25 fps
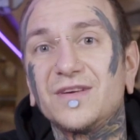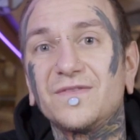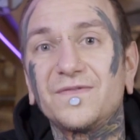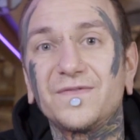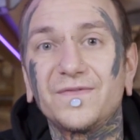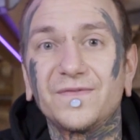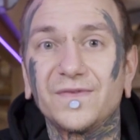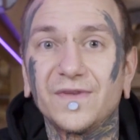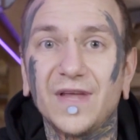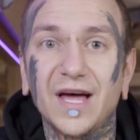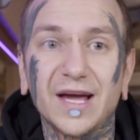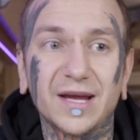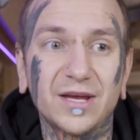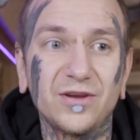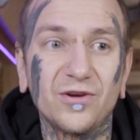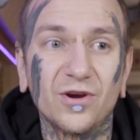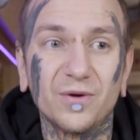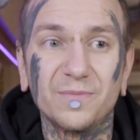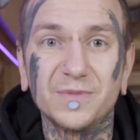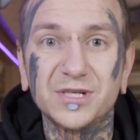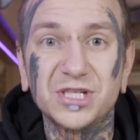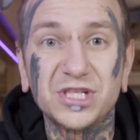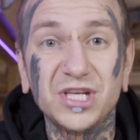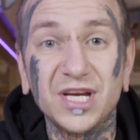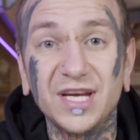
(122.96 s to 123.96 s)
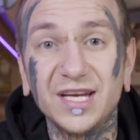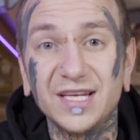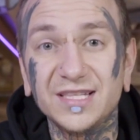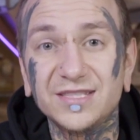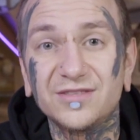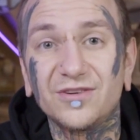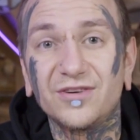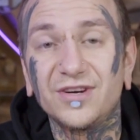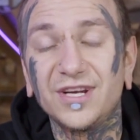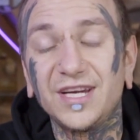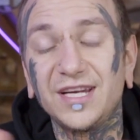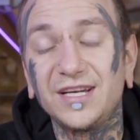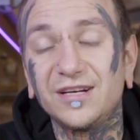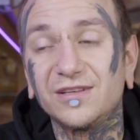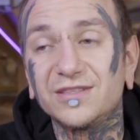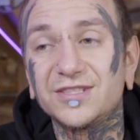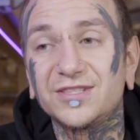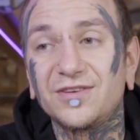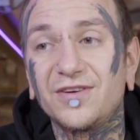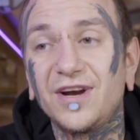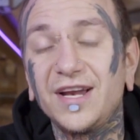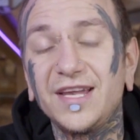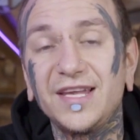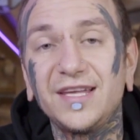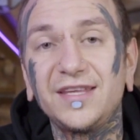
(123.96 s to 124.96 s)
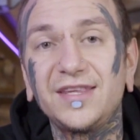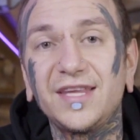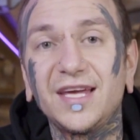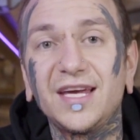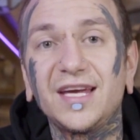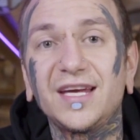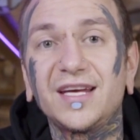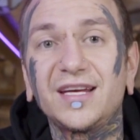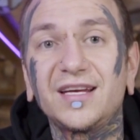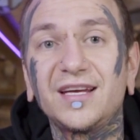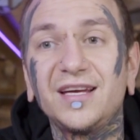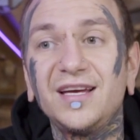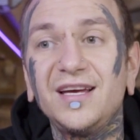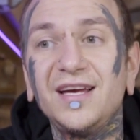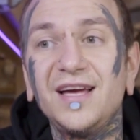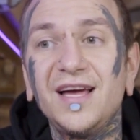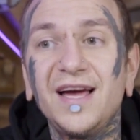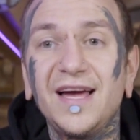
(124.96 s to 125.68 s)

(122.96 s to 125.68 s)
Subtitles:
of like your machines or needles or anything.